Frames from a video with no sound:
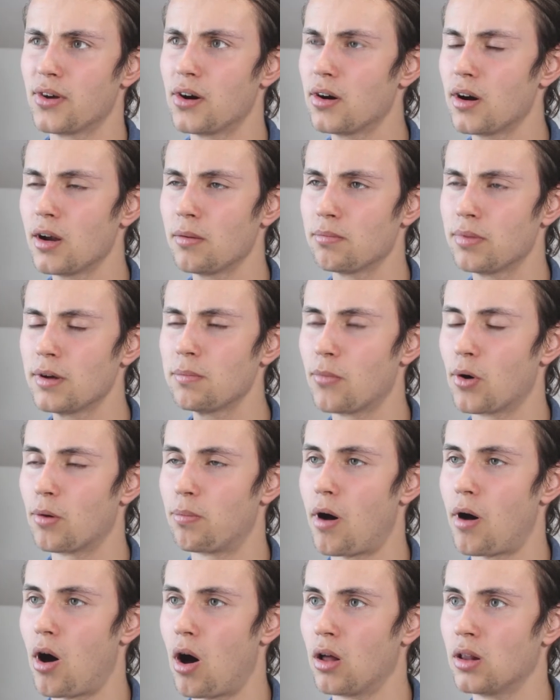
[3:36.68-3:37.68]
they're a bit more
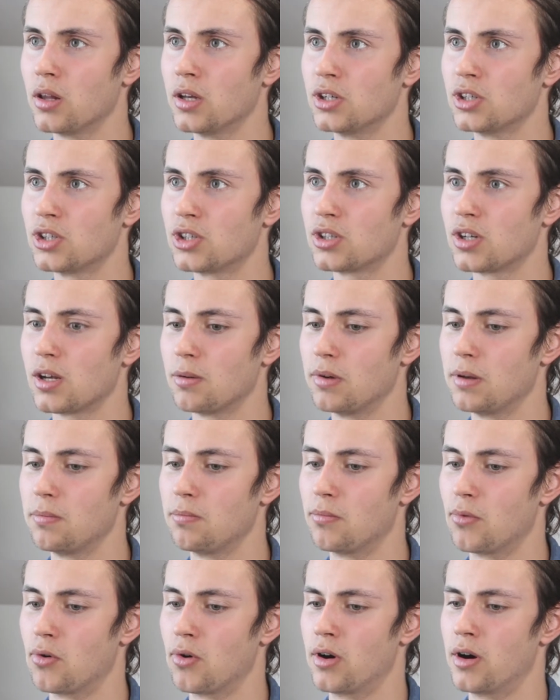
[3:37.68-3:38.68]
polished, a
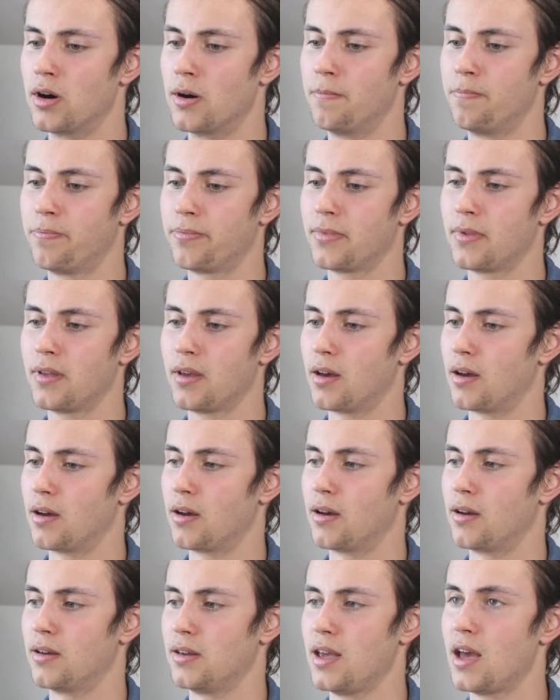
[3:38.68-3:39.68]
bit more
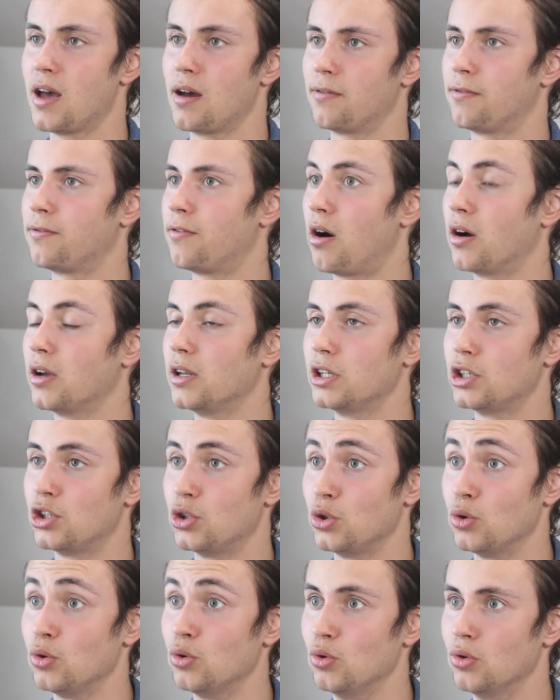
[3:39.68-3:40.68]

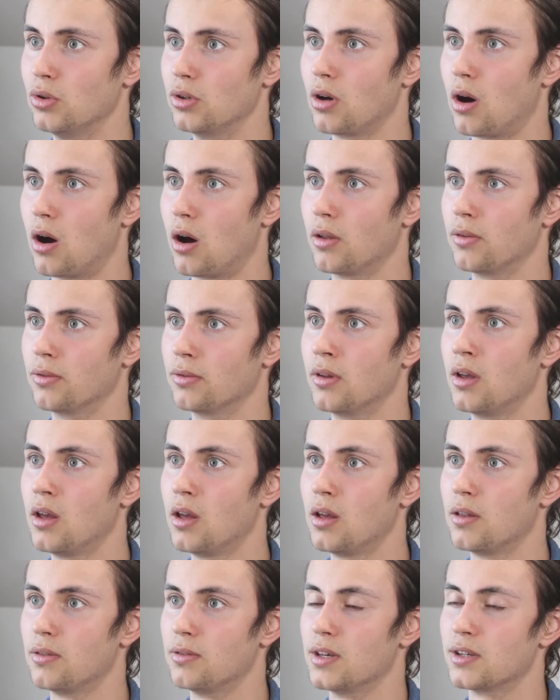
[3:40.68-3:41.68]
fine-tuned on
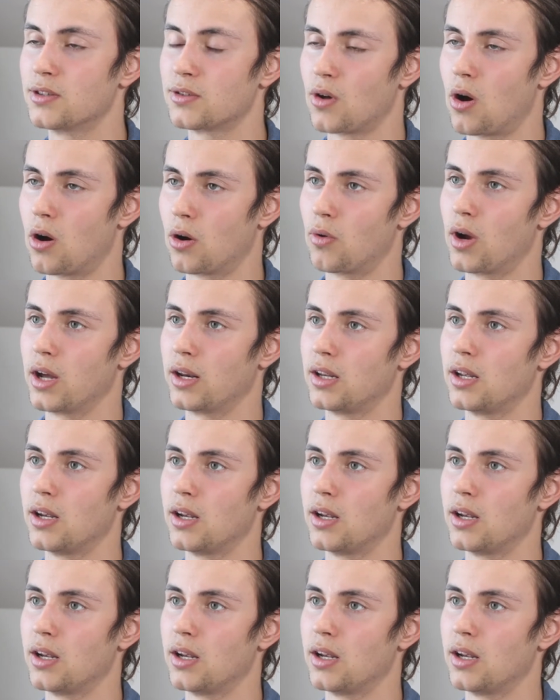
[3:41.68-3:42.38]
this song right